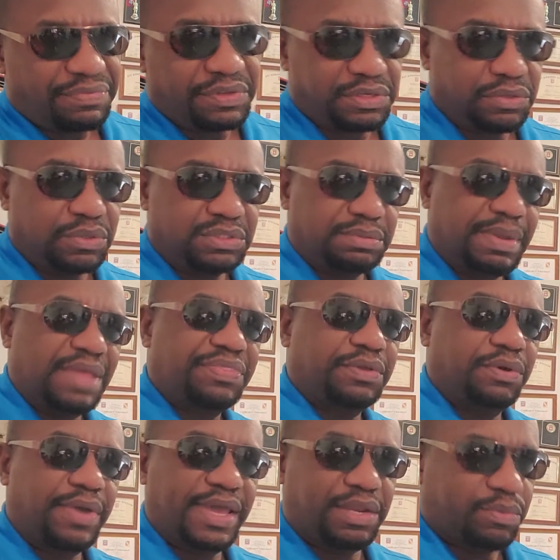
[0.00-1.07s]
to do is I'm gonna have to
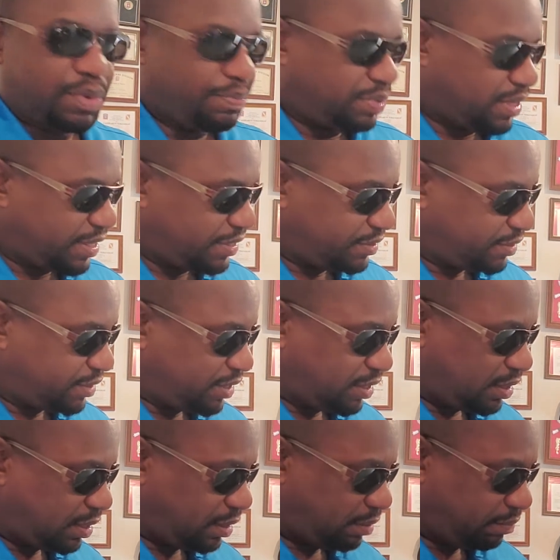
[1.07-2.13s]
go ahead and replace
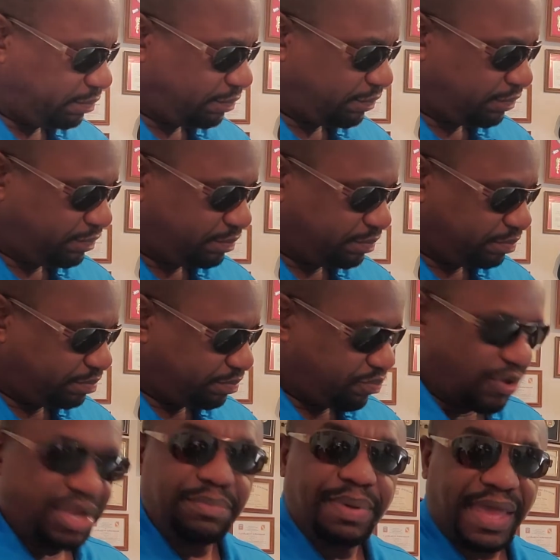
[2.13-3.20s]
the
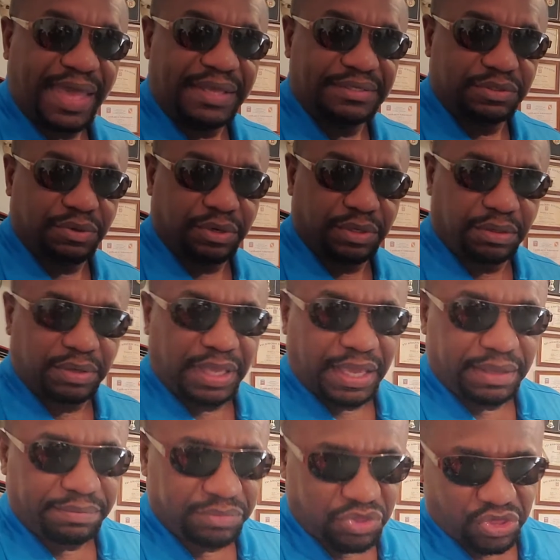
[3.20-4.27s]
brake pads on it.
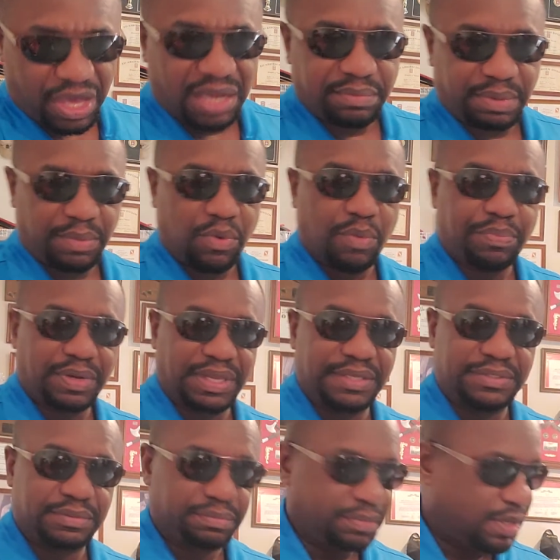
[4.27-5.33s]
Okay, check them and
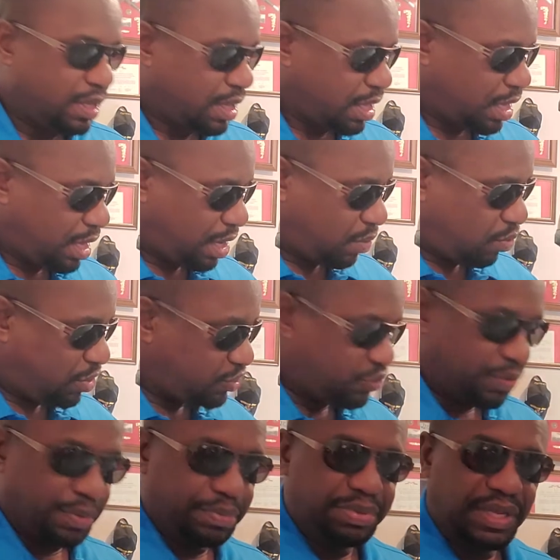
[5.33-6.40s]
replace them. And once
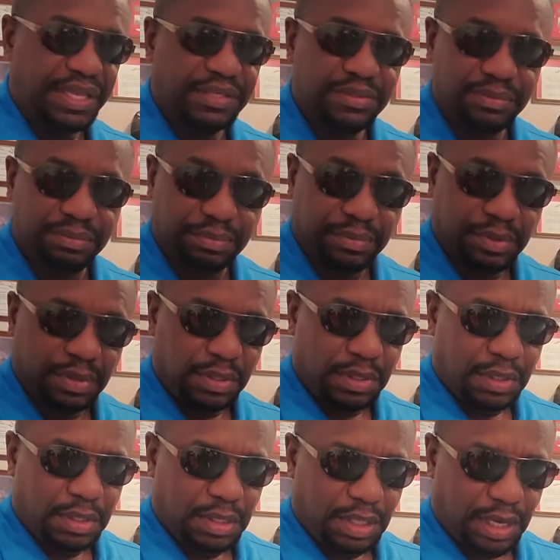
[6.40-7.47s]
you replace them,
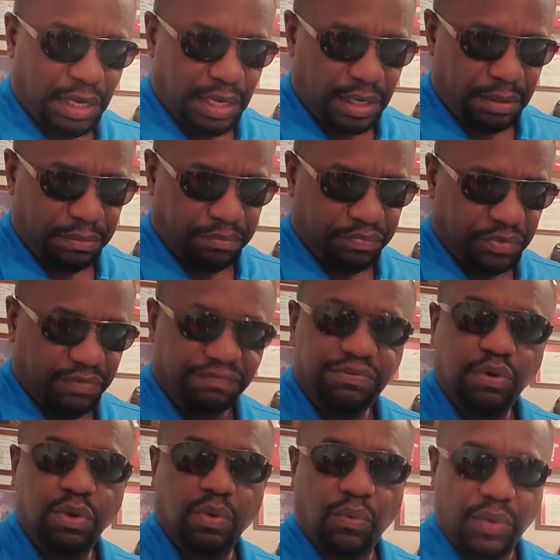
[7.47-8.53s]
the
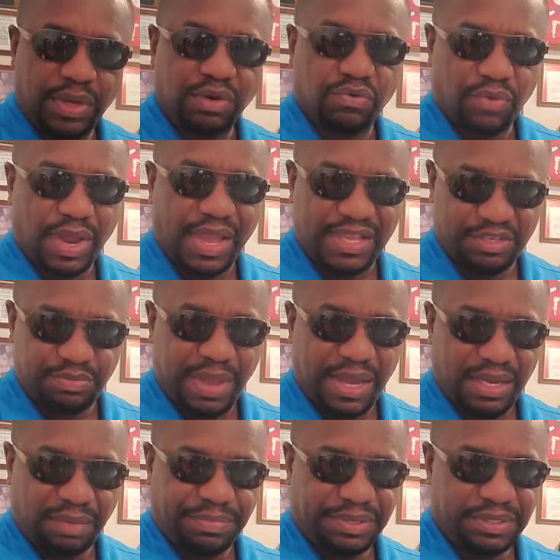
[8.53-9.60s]
fluid will rise
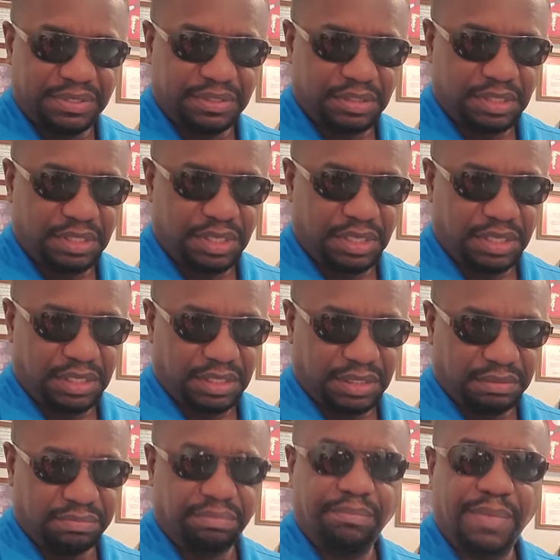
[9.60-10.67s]
back up into
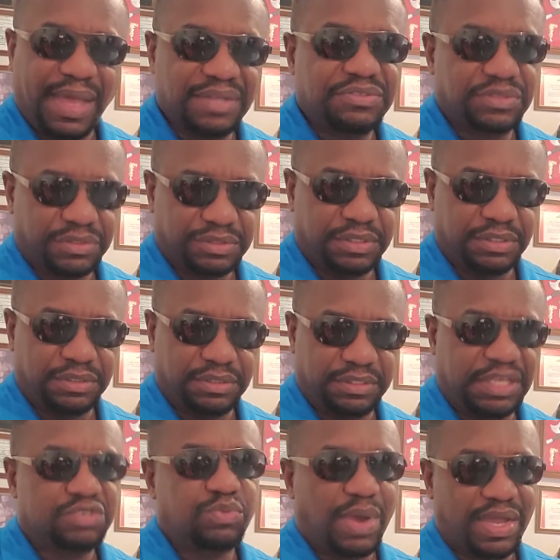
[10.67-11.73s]
the master cylinder.
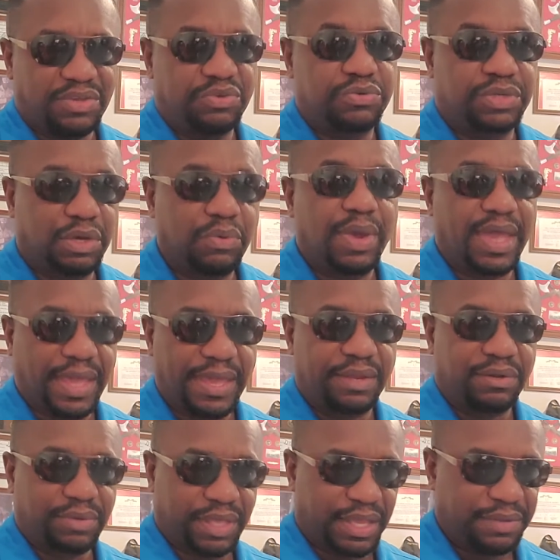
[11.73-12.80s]
That's why you don't add.
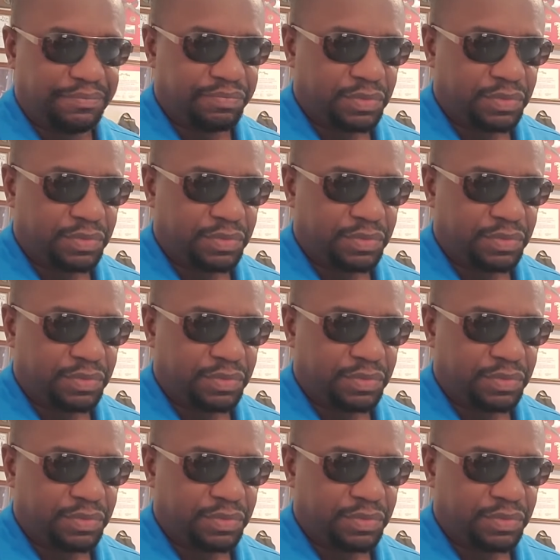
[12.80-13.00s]
Okay.